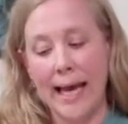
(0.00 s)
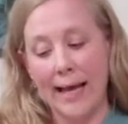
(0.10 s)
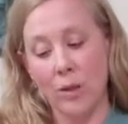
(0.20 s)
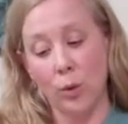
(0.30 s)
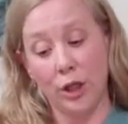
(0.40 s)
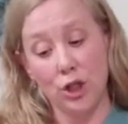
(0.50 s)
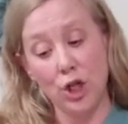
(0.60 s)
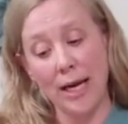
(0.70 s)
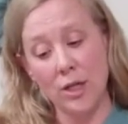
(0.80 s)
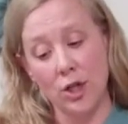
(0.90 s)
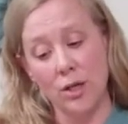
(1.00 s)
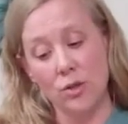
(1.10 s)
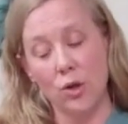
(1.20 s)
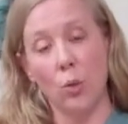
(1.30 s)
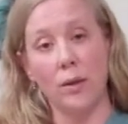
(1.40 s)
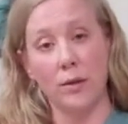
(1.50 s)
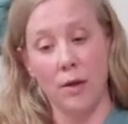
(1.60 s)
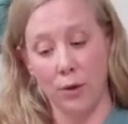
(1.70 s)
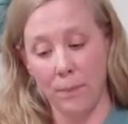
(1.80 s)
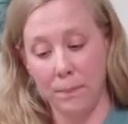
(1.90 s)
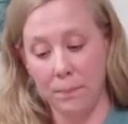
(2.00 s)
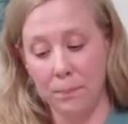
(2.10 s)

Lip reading: And then we're going to change it, so with another